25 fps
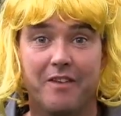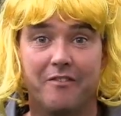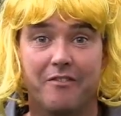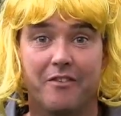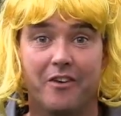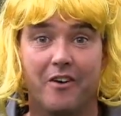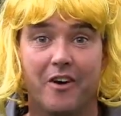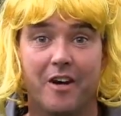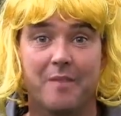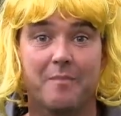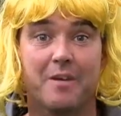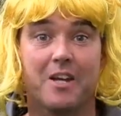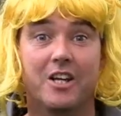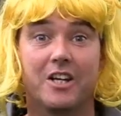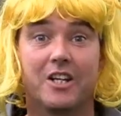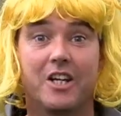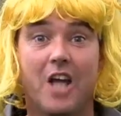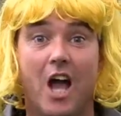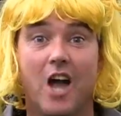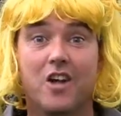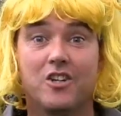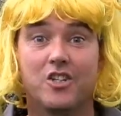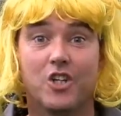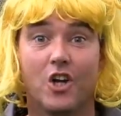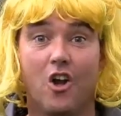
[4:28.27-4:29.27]
in for him.
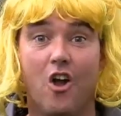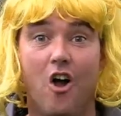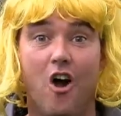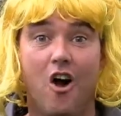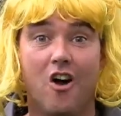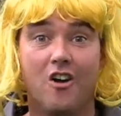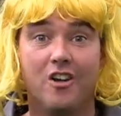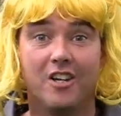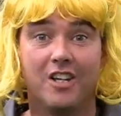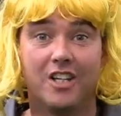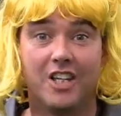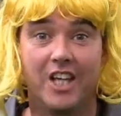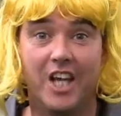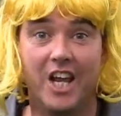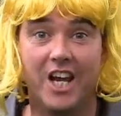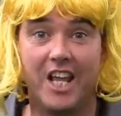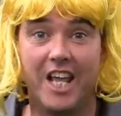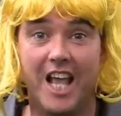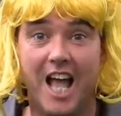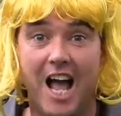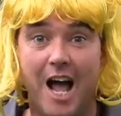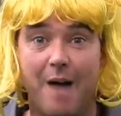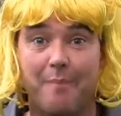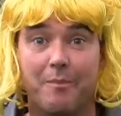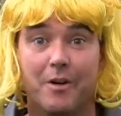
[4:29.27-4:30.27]
Go Geelong,
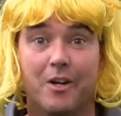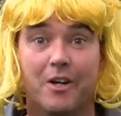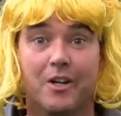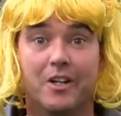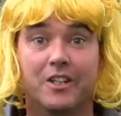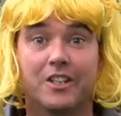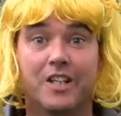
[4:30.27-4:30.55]
giddy up.